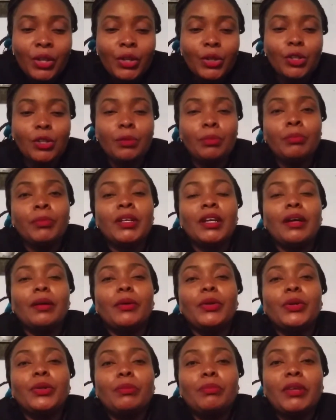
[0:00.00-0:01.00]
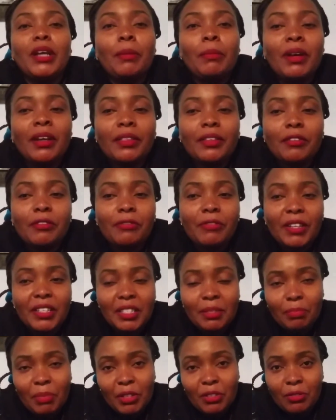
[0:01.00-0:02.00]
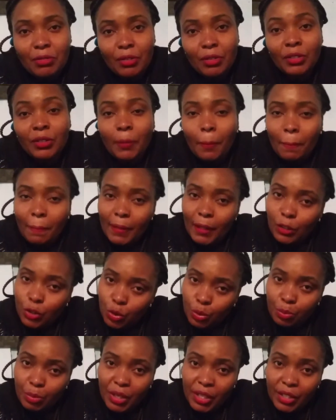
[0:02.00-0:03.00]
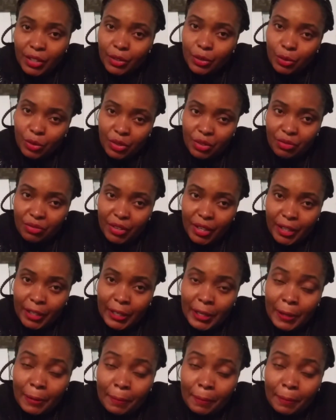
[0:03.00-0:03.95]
You'll be among the first person to be notified.